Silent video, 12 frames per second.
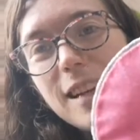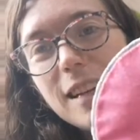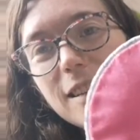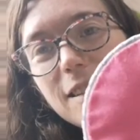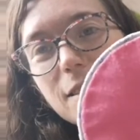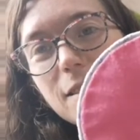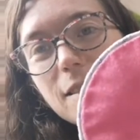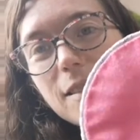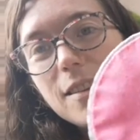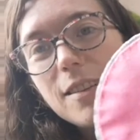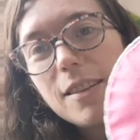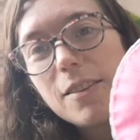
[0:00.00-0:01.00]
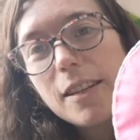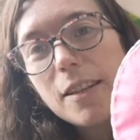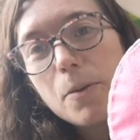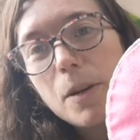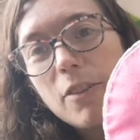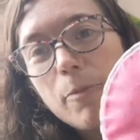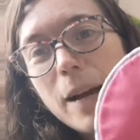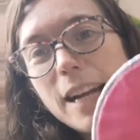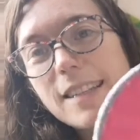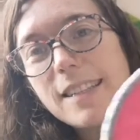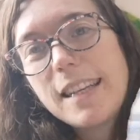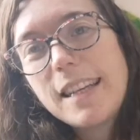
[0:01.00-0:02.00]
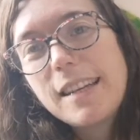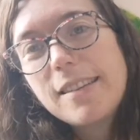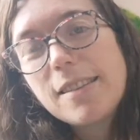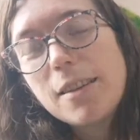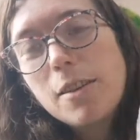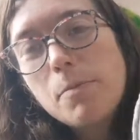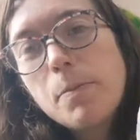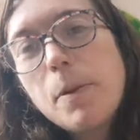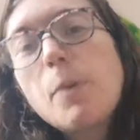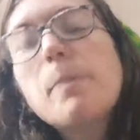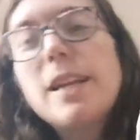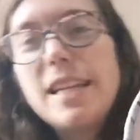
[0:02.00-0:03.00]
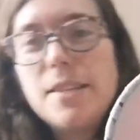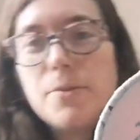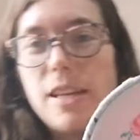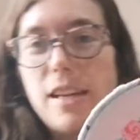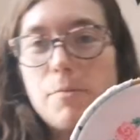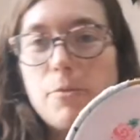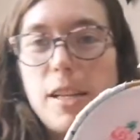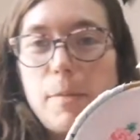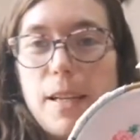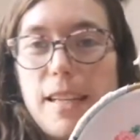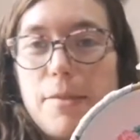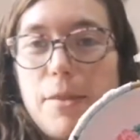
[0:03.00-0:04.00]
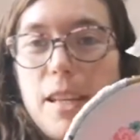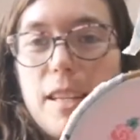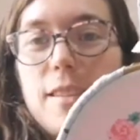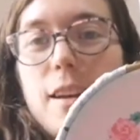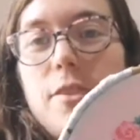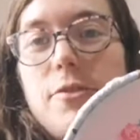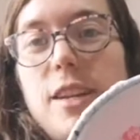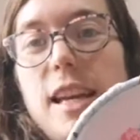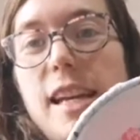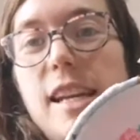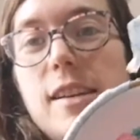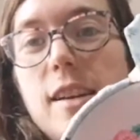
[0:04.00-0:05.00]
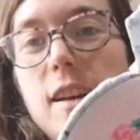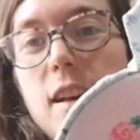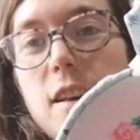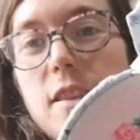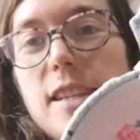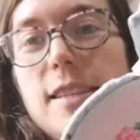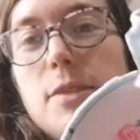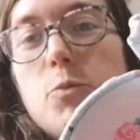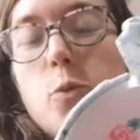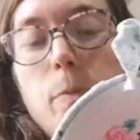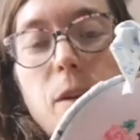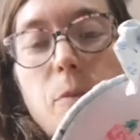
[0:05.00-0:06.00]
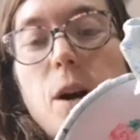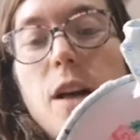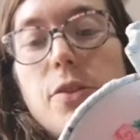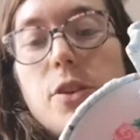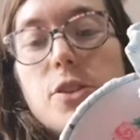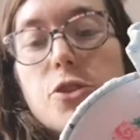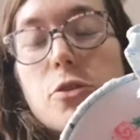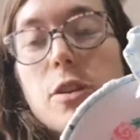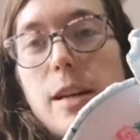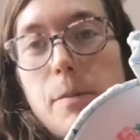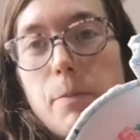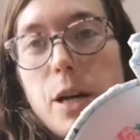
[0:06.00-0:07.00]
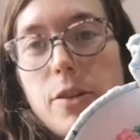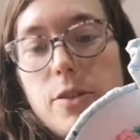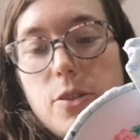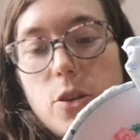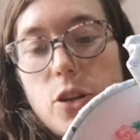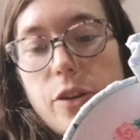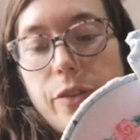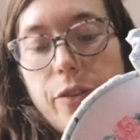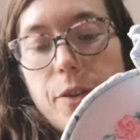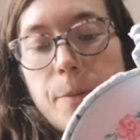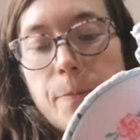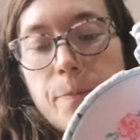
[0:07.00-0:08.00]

And I like the way I've backed it. I'm pleased with it. I'm really pleased with it. So hopefully this will be one that I try and post off